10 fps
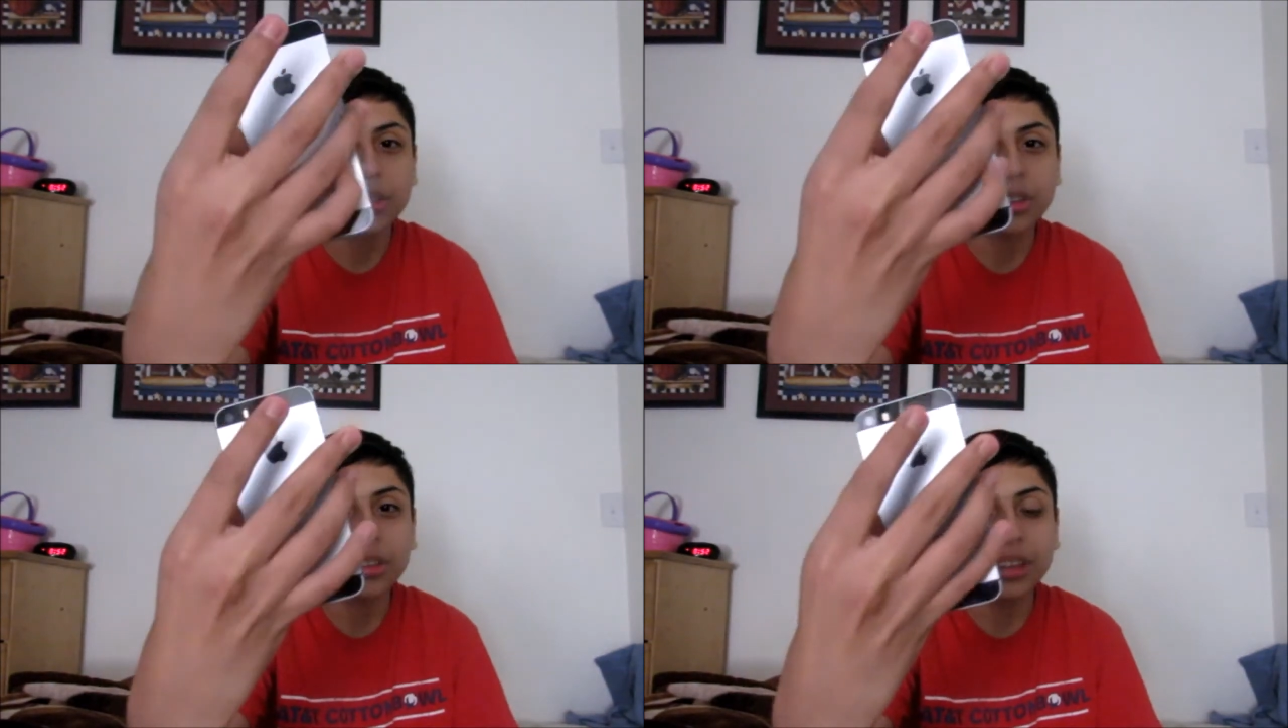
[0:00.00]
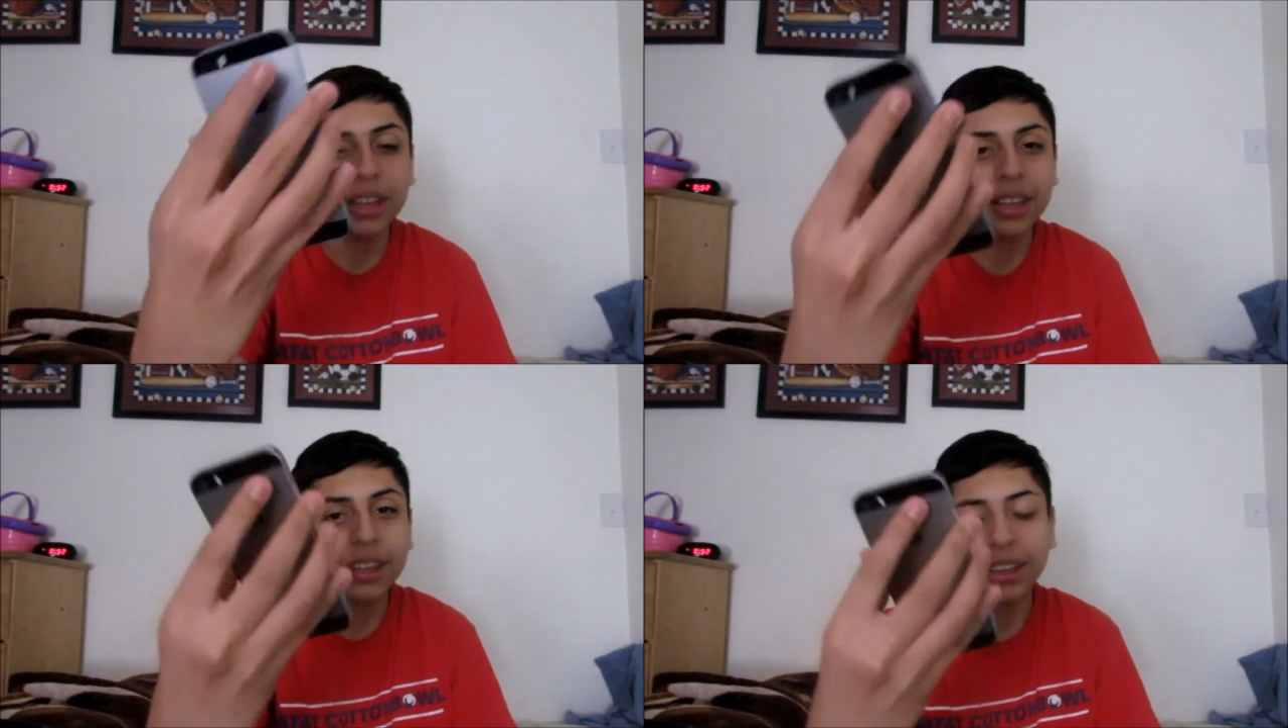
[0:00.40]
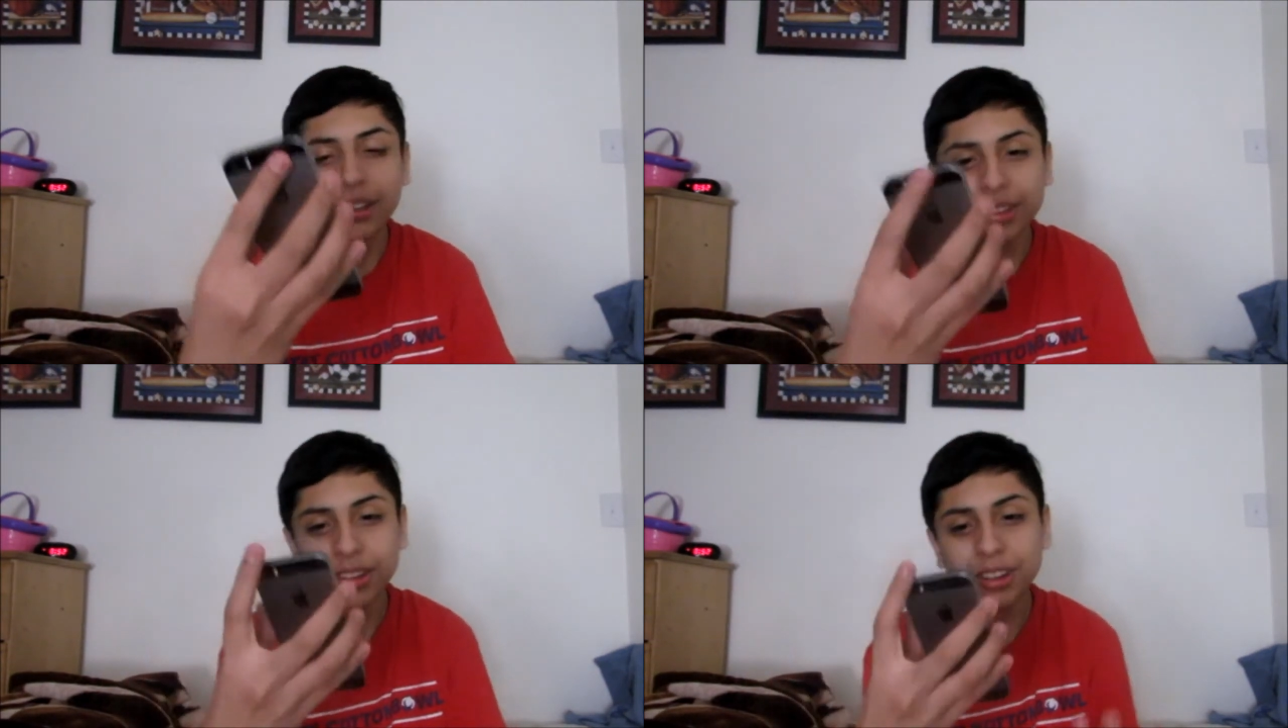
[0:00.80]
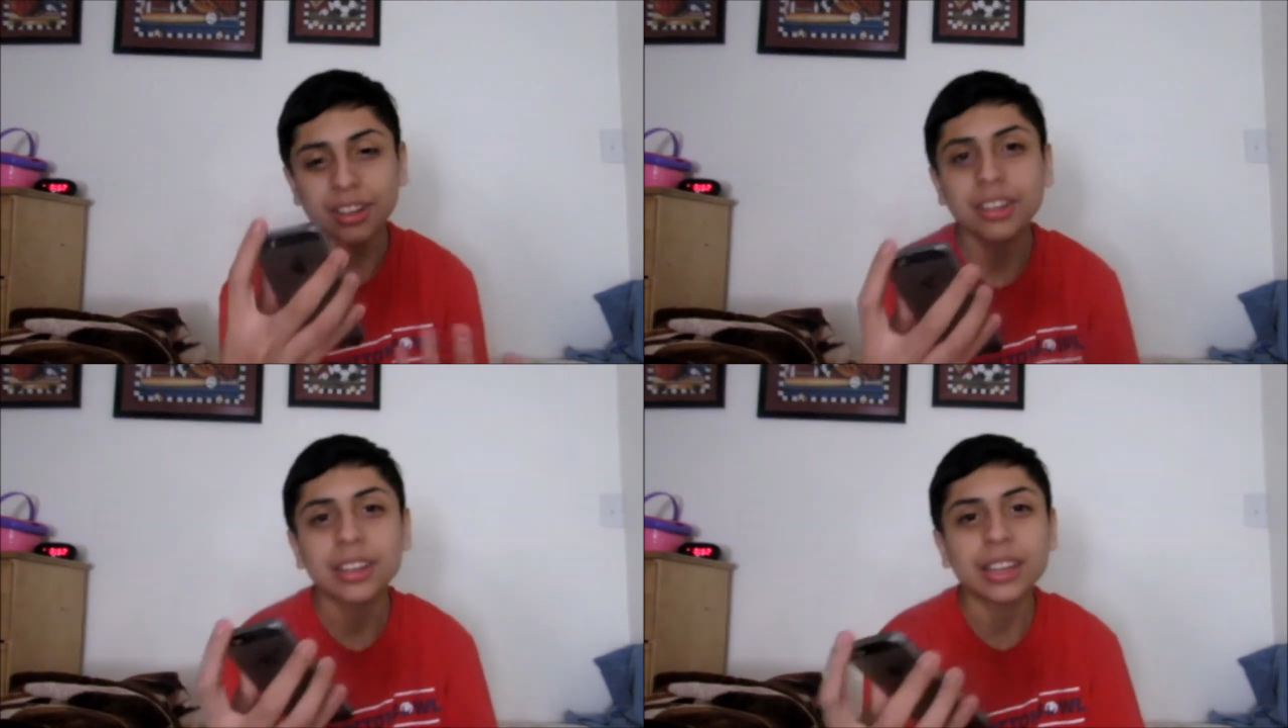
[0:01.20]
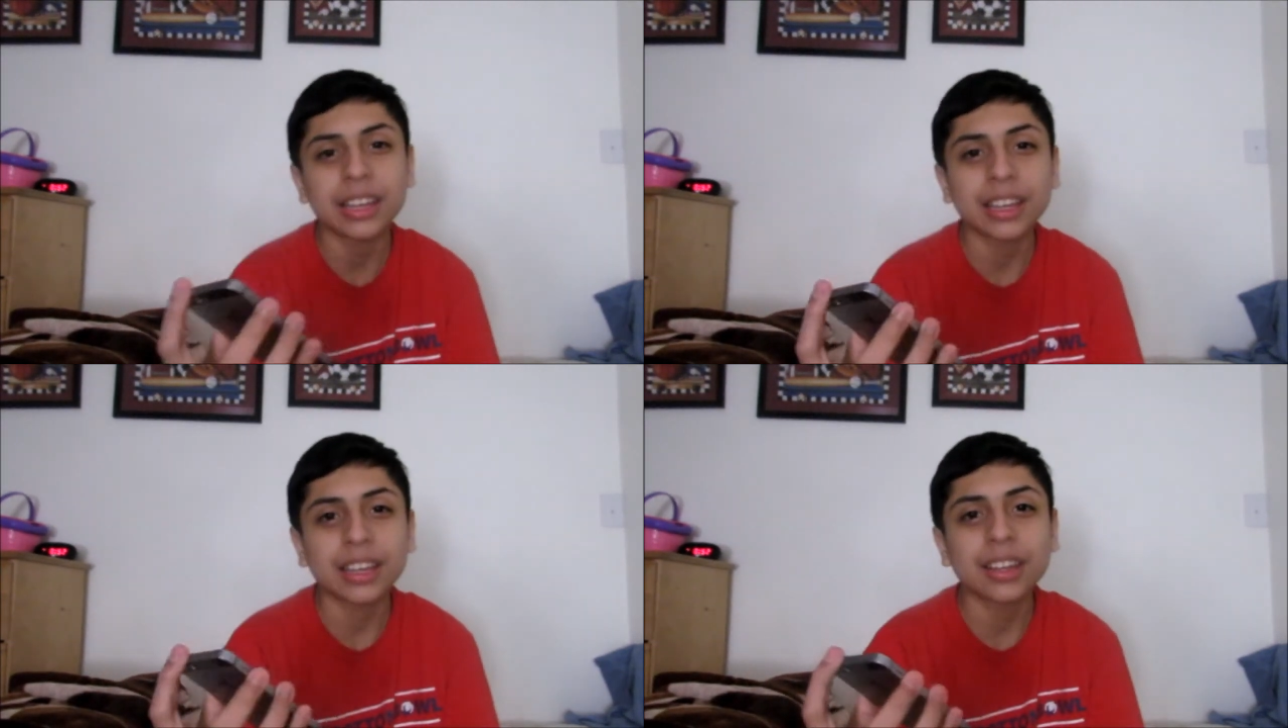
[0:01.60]
it's like it's not like
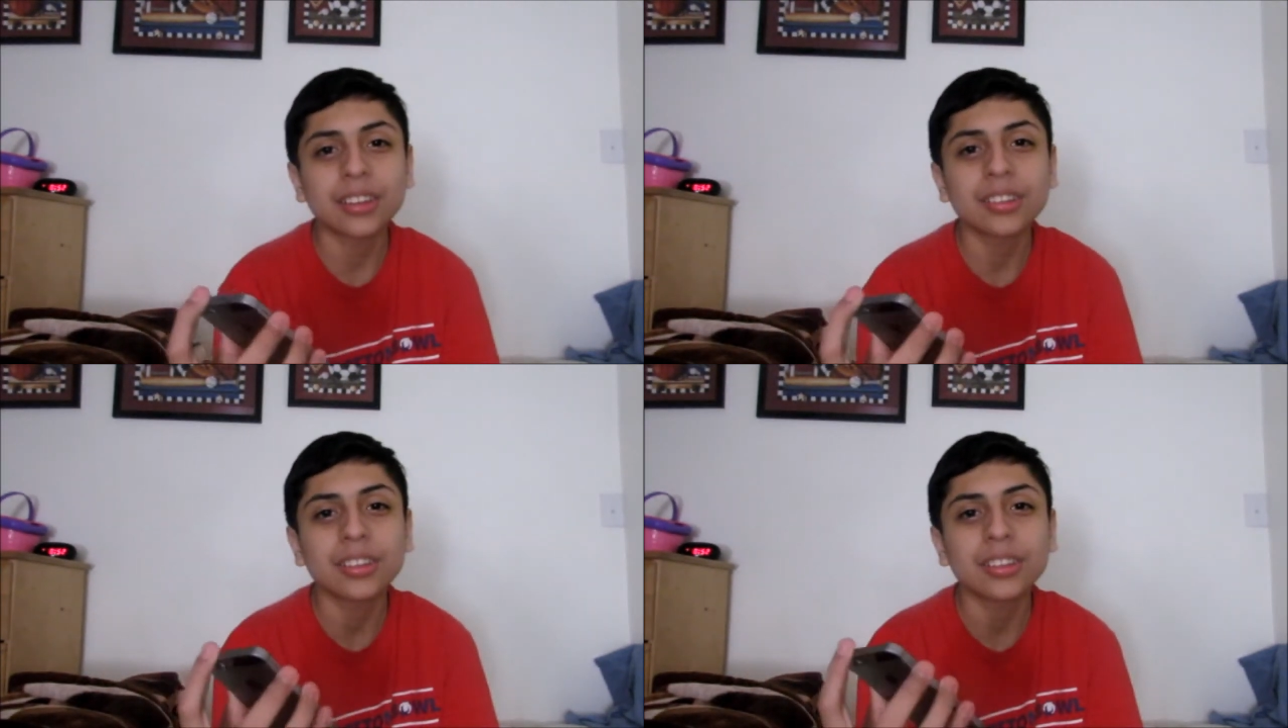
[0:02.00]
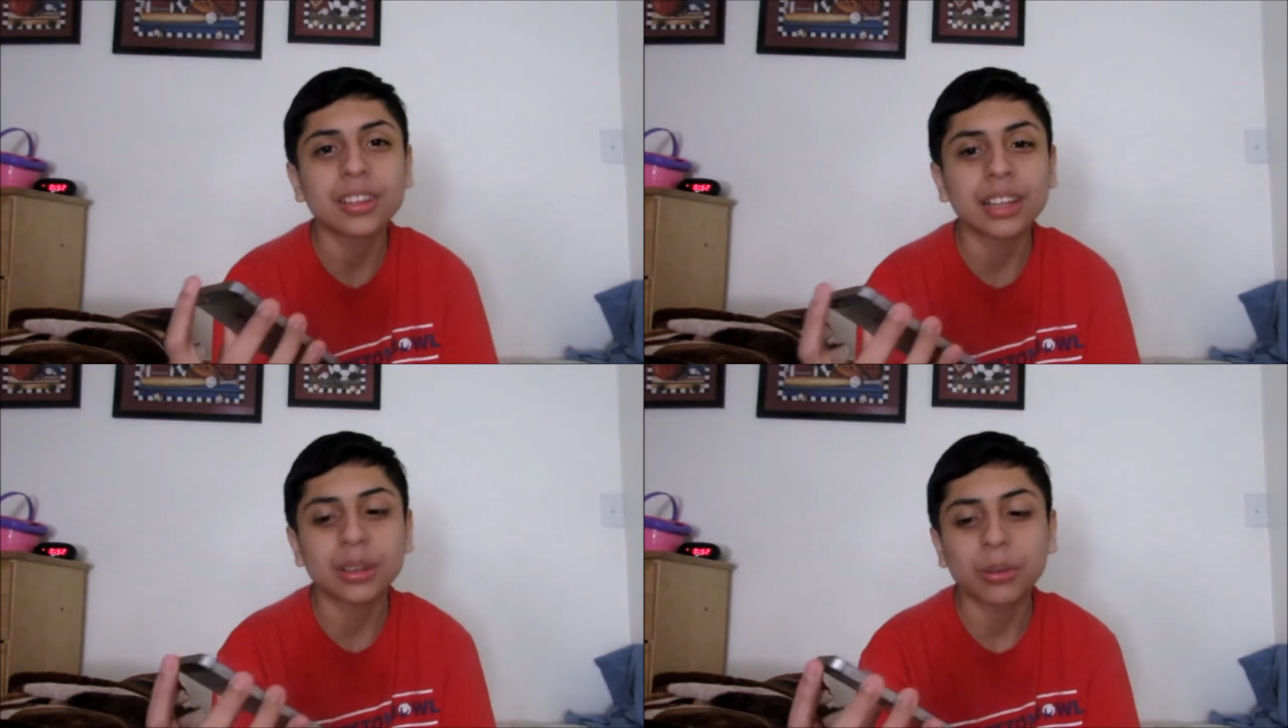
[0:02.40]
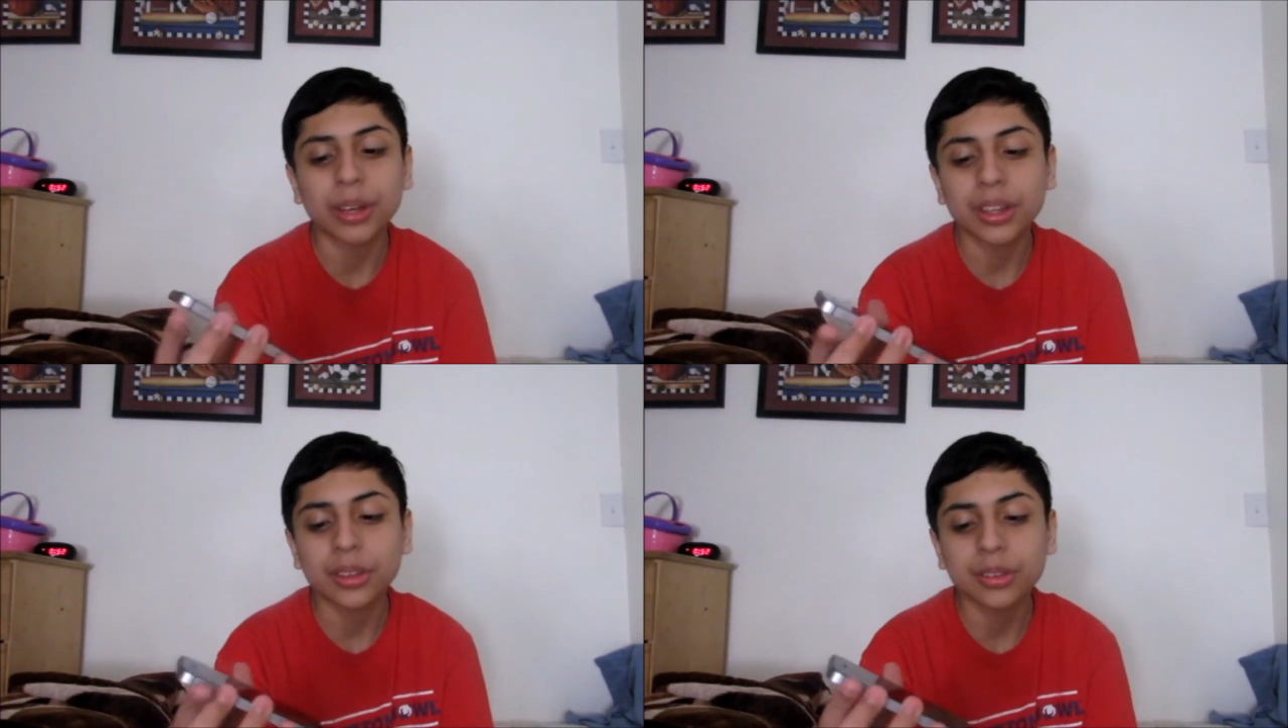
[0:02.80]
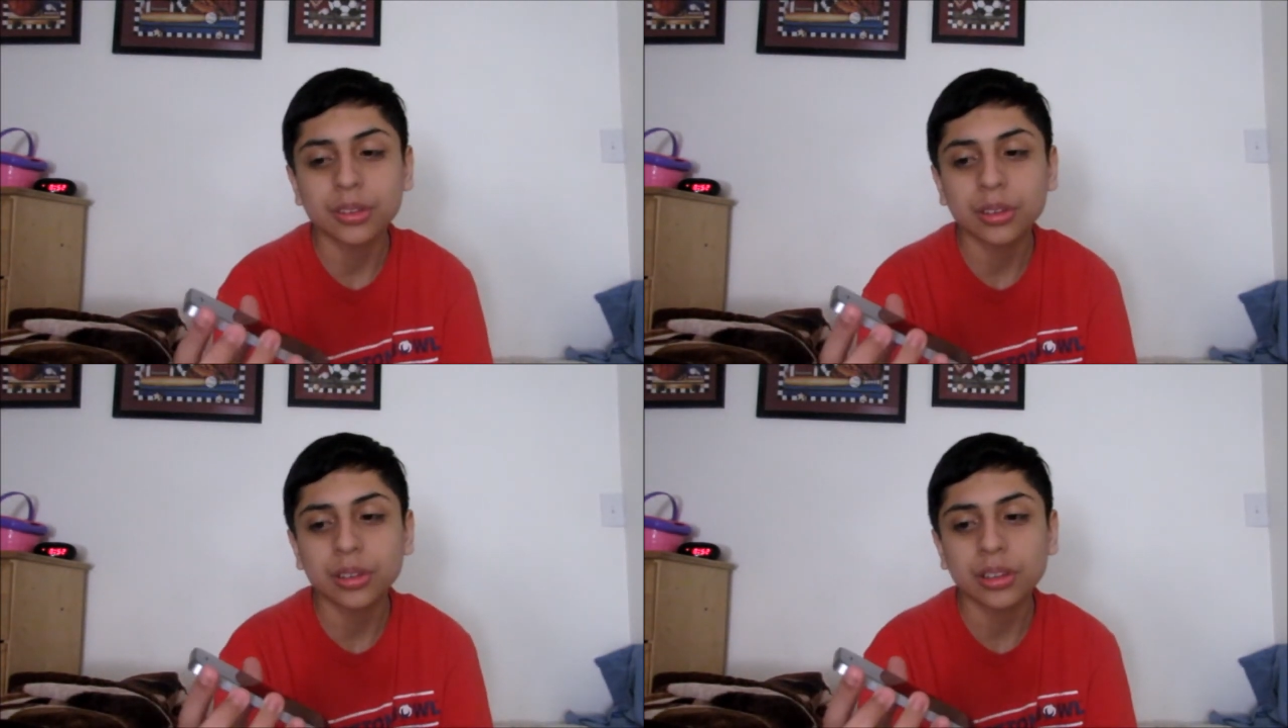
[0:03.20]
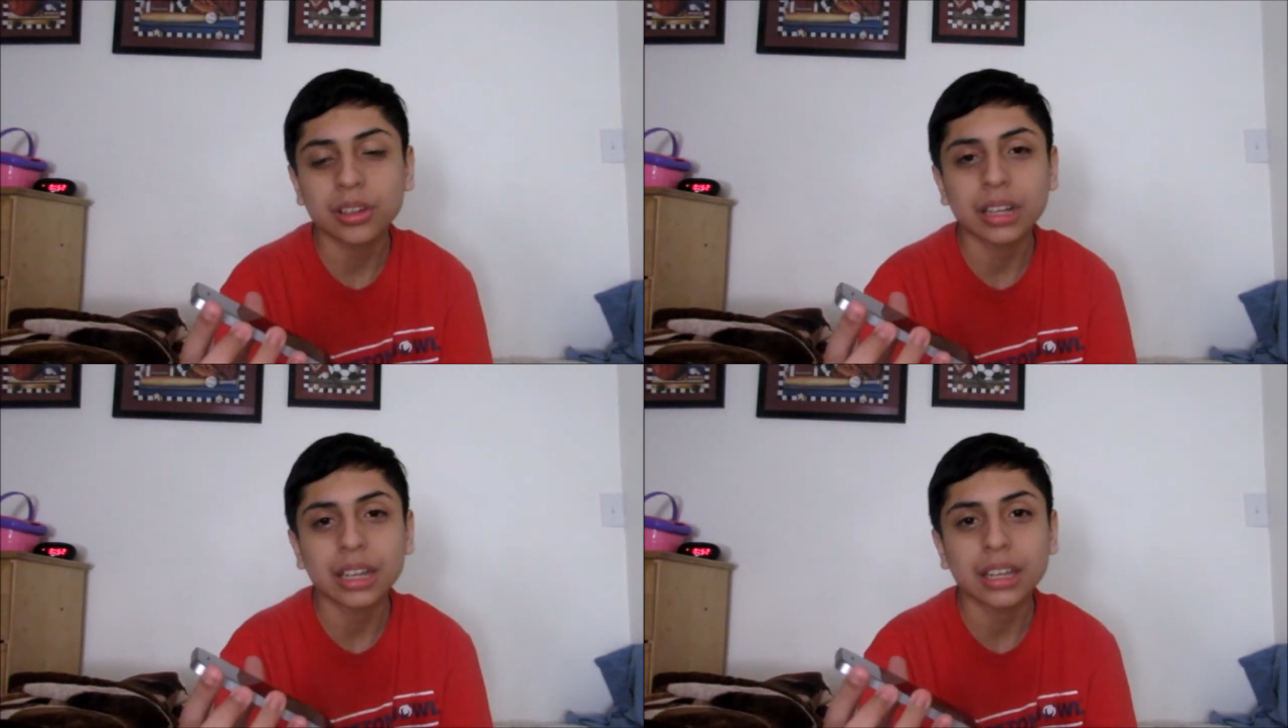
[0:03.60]
it doesn't look like the way it used to look
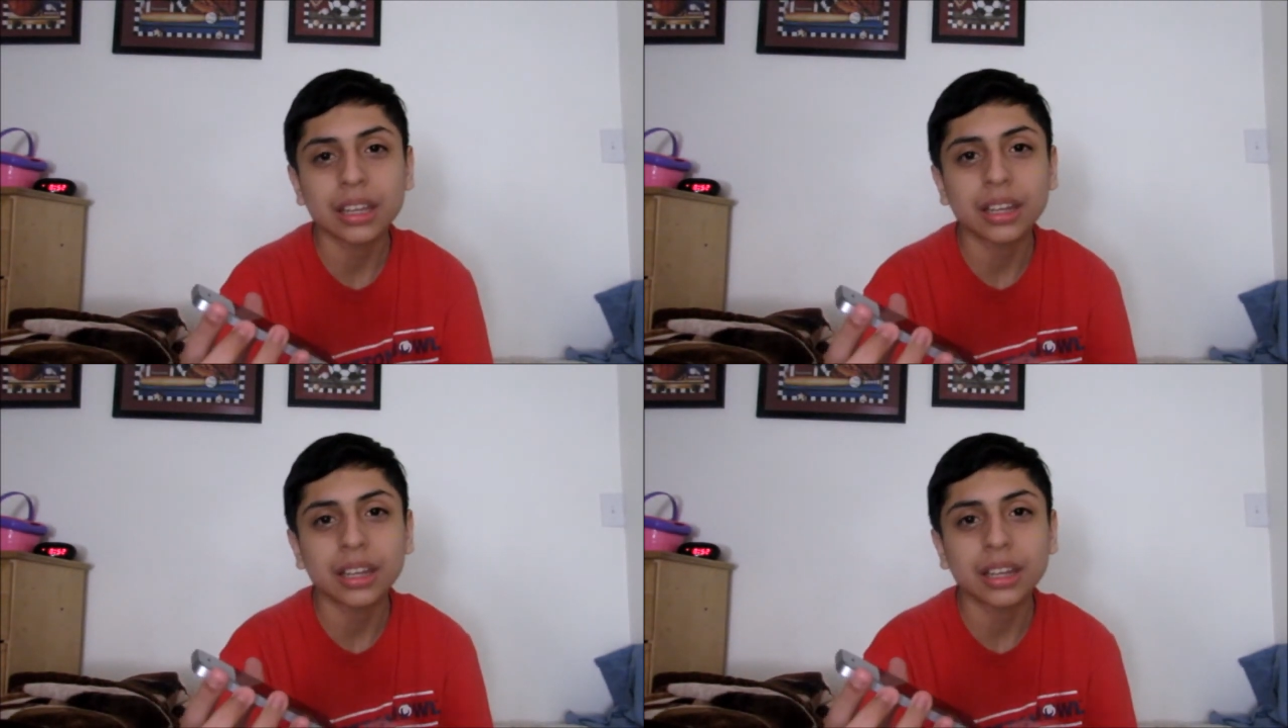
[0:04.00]
like